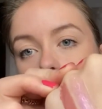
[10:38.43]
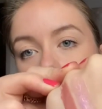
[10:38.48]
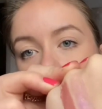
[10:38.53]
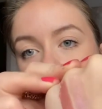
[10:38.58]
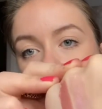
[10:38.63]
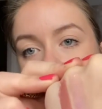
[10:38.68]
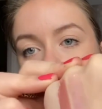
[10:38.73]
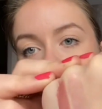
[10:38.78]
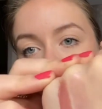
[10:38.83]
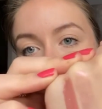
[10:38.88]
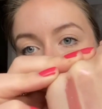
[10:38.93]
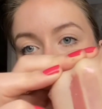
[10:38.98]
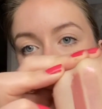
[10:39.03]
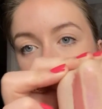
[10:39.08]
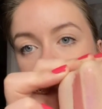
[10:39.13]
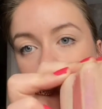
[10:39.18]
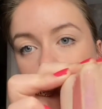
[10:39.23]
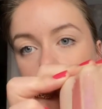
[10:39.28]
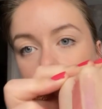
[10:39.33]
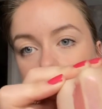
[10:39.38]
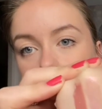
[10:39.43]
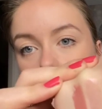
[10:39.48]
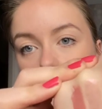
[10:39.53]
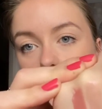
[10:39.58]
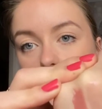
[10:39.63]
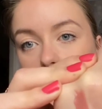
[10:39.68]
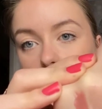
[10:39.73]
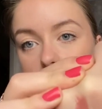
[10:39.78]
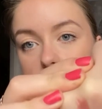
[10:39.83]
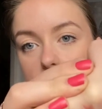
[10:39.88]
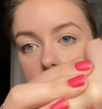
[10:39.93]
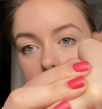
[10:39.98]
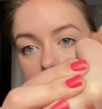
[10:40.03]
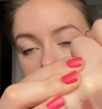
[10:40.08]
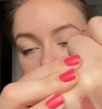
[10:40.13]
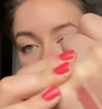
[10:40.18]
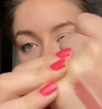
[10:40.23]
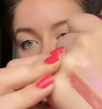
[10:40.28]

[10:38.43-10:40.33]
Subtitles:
The glitter is really evenly spread